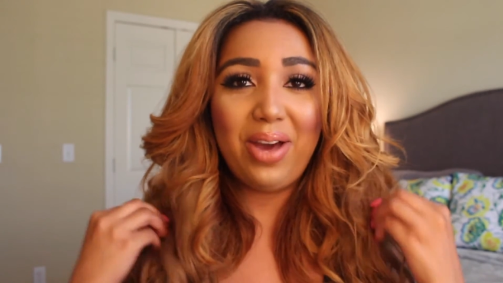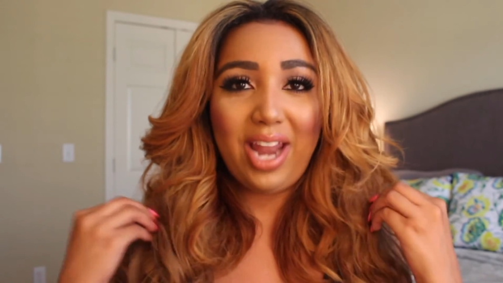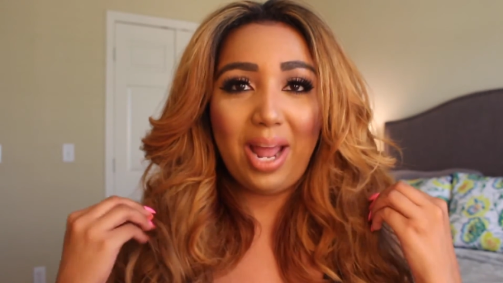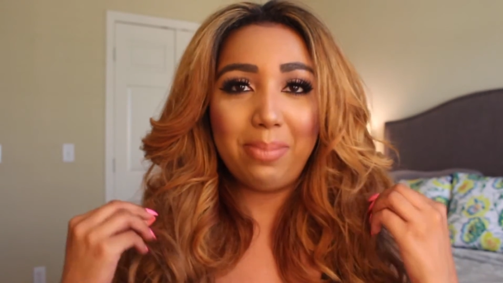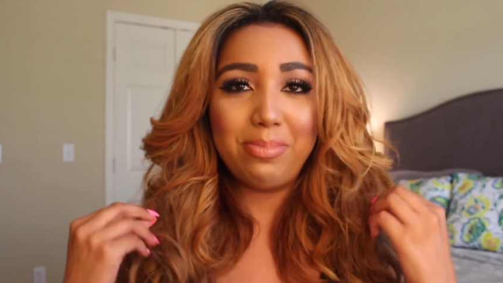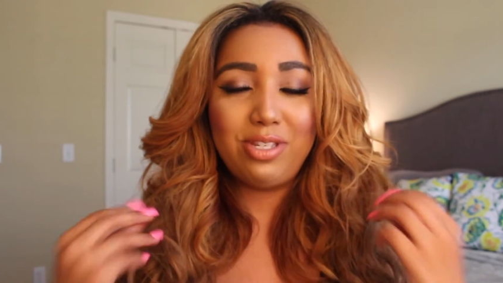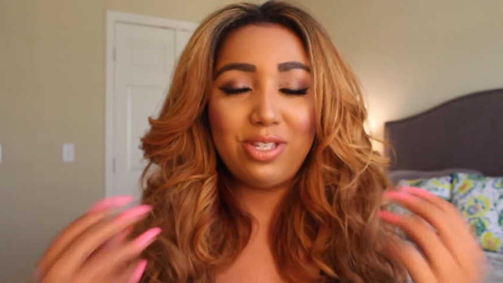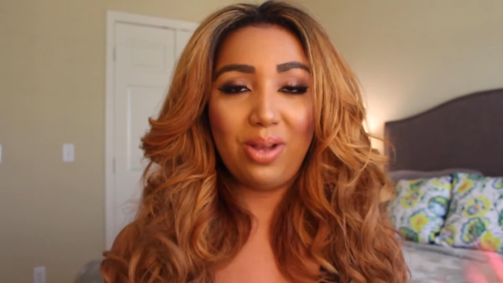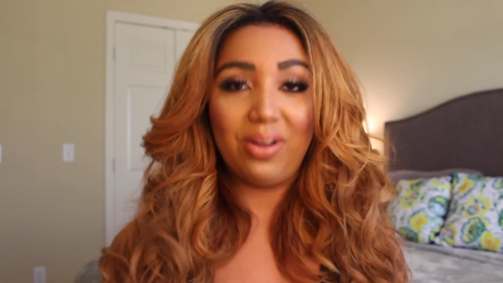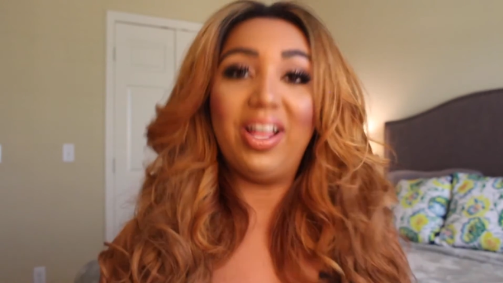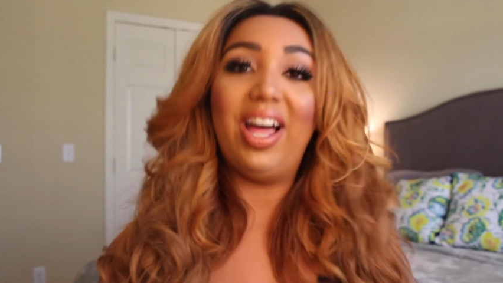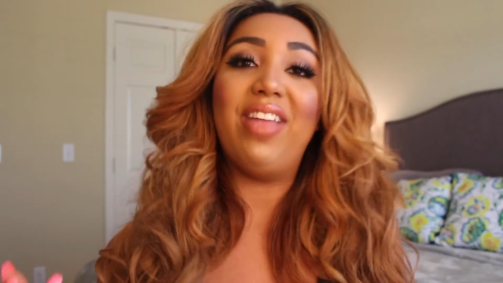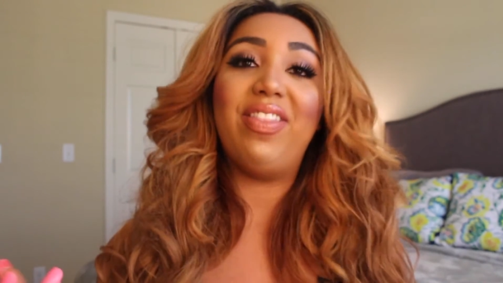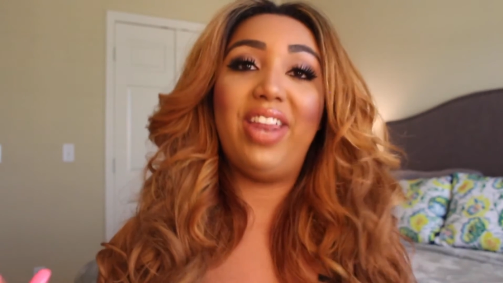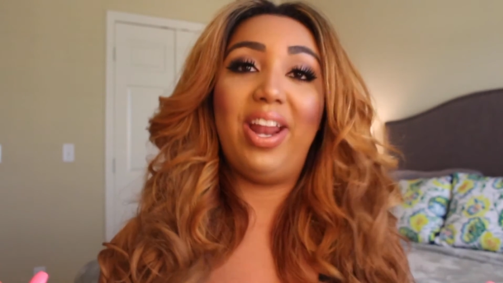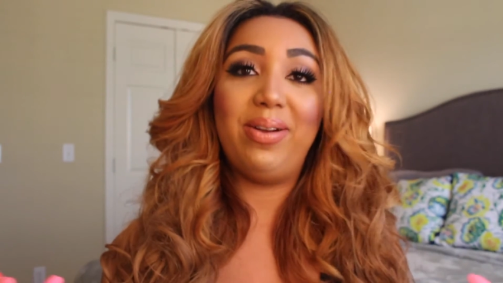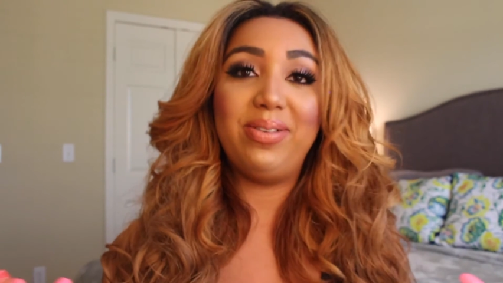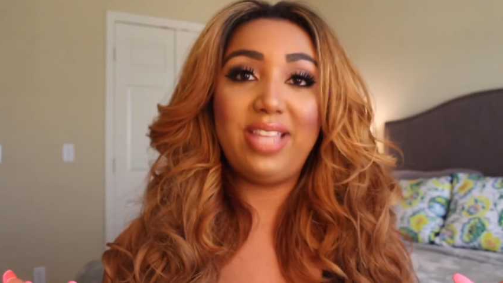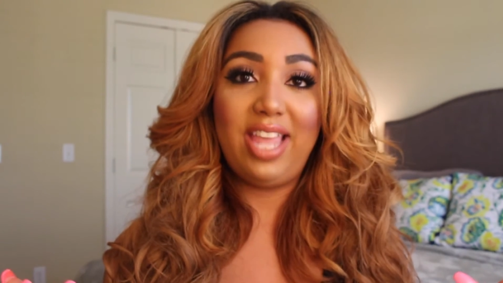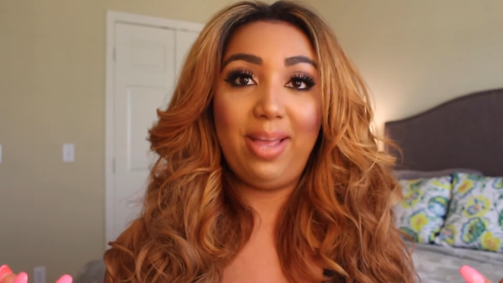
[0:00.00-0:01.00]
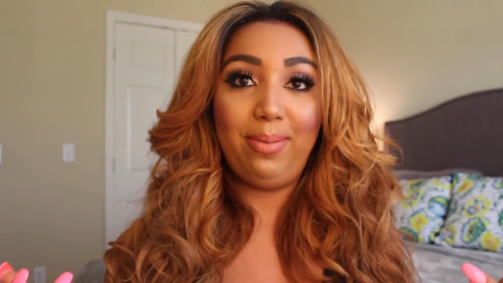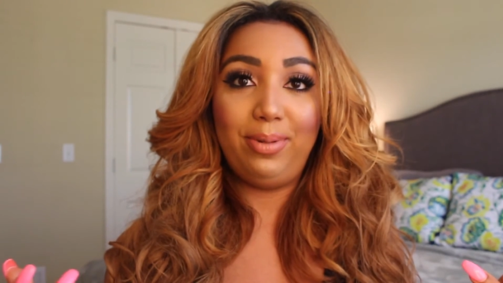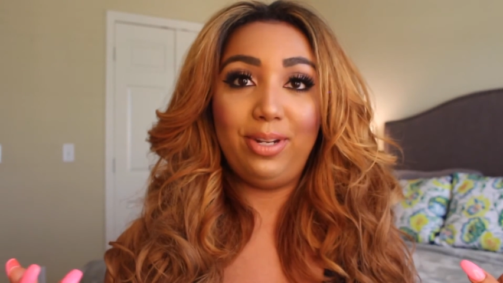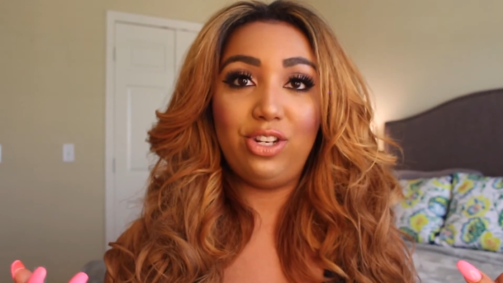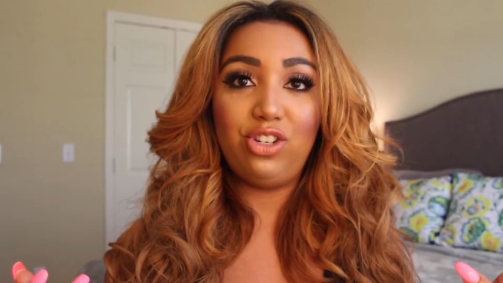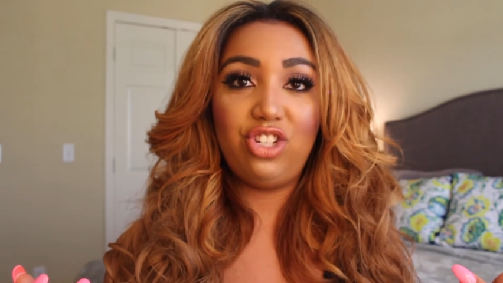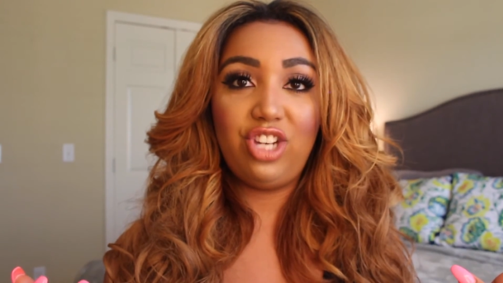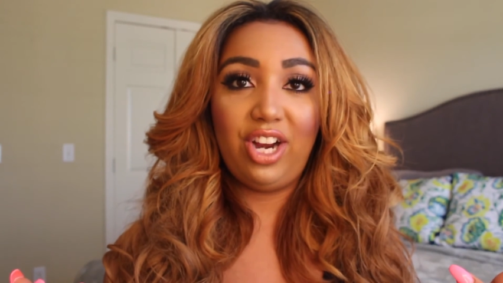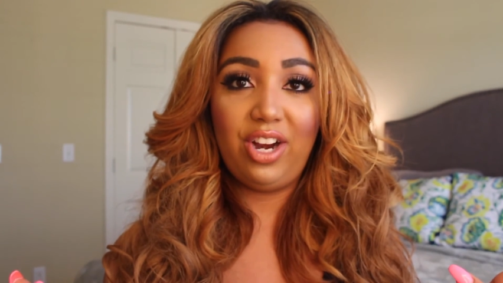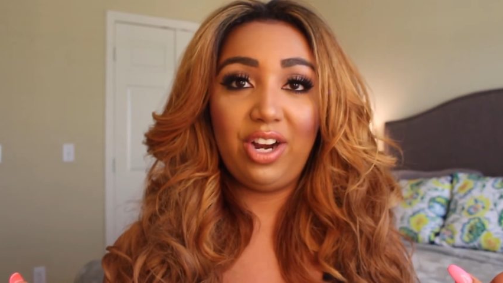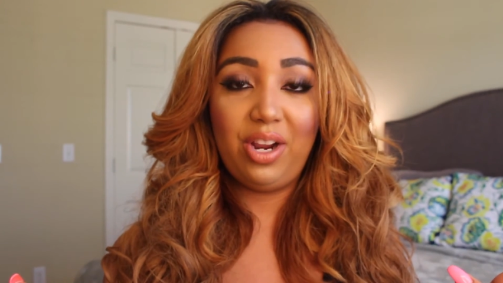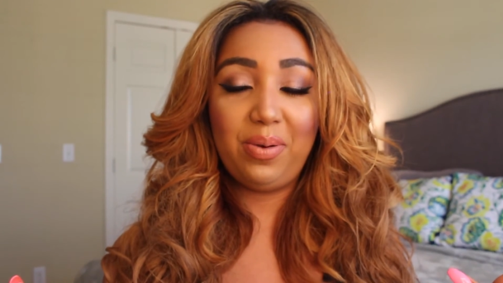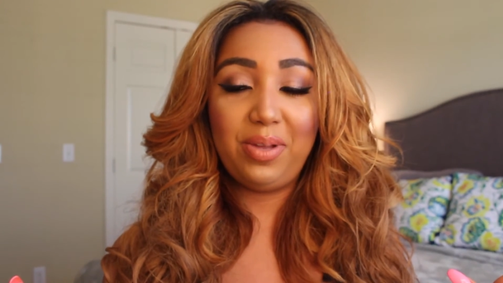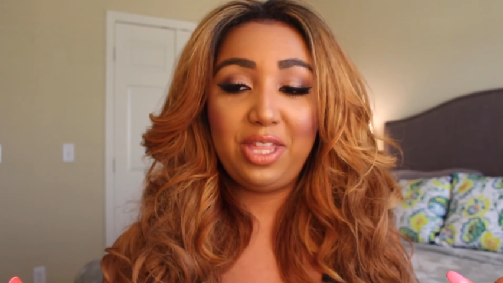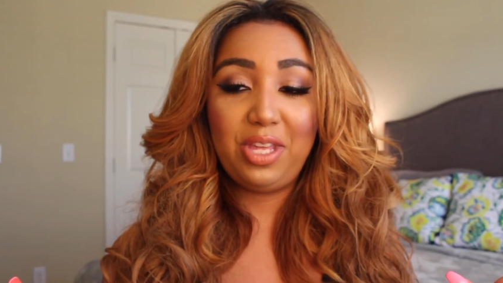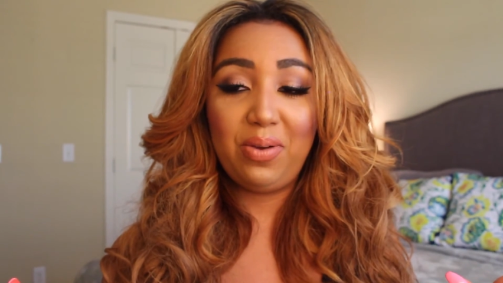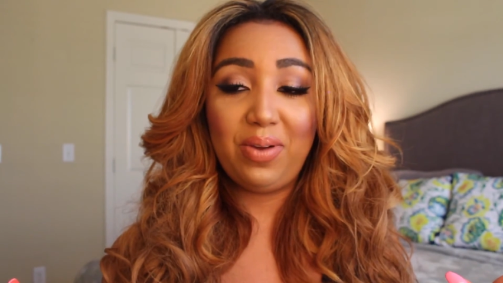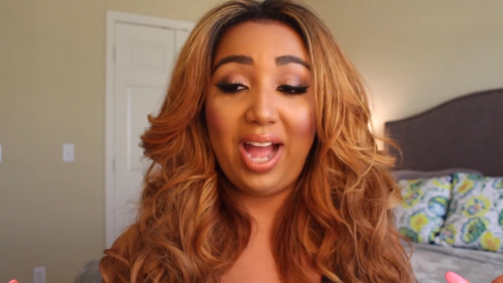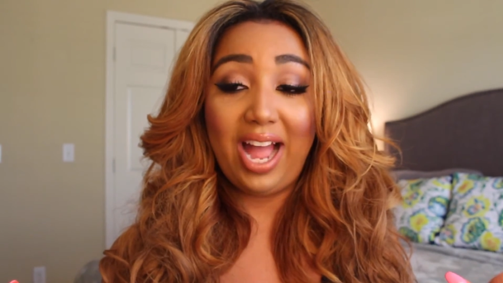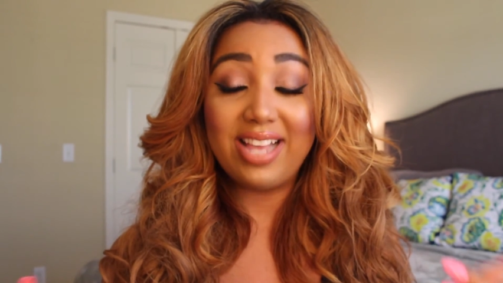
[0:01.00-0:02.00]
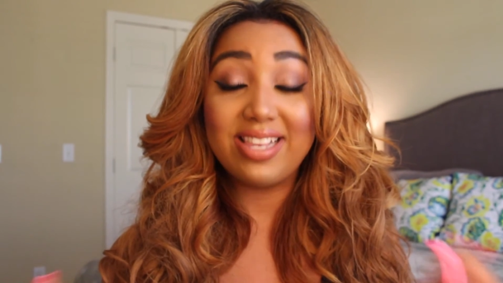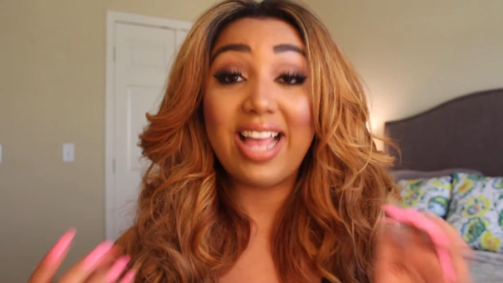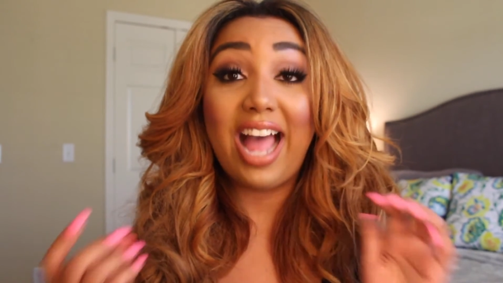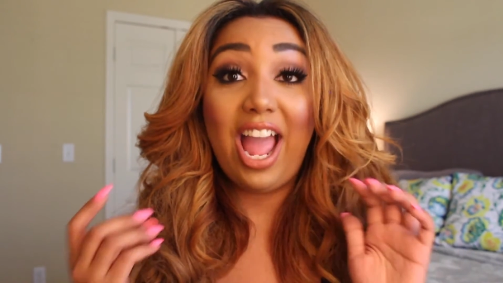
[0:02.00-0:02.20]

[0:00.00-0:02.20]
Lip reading: and I'm so glad that I was able to share it with you guys.